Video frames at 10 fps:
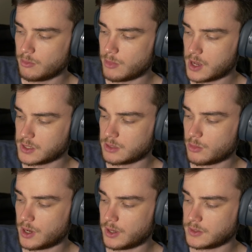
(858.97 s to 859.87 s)

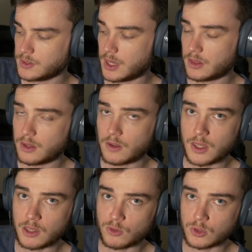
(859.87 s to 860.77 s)
masterminds, and their
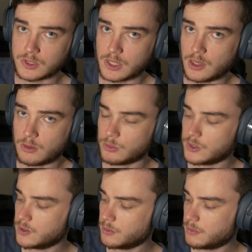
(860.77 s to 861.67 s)
evil
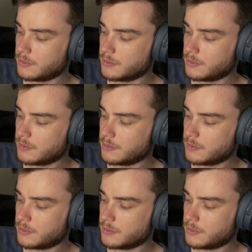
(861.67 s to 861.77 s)
schemes.